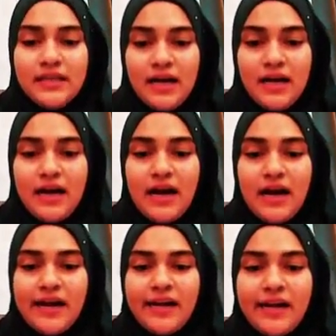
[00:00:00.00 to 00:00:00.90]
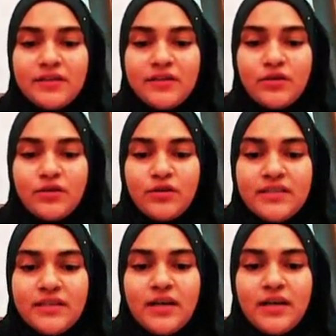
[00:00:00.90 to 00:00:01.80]
Tina, I have a
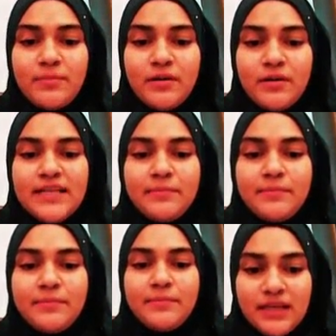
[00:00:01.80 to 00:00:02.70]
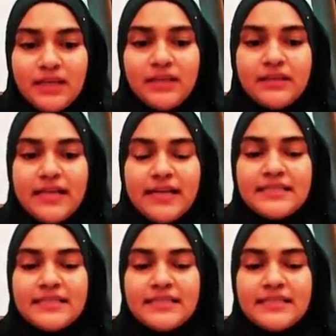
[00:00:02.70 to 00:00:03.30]
question about something